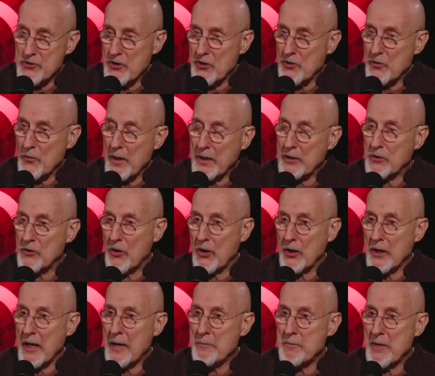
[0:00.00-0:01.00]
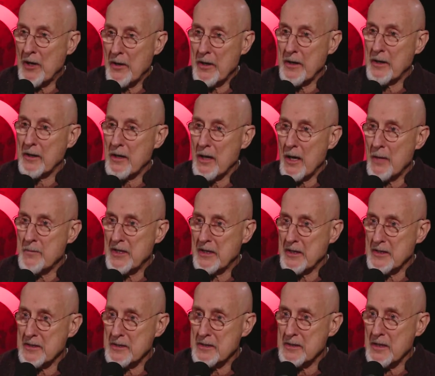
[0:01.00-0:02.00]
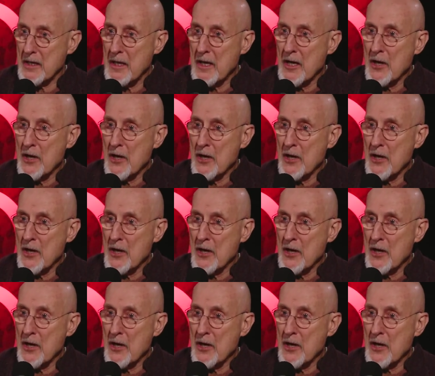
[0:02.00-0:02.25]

to direct called I Married a Communist,